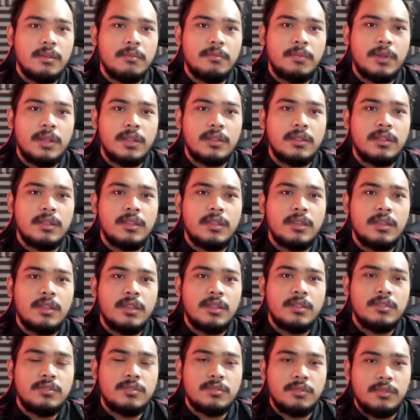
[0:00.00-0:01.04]
but
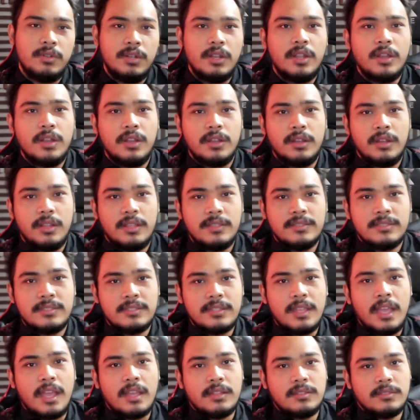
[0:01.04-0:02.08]
to learn
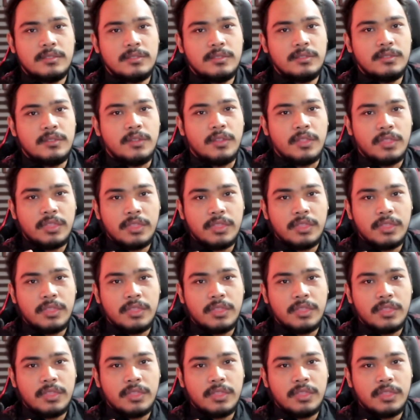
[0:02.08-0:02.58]
instead to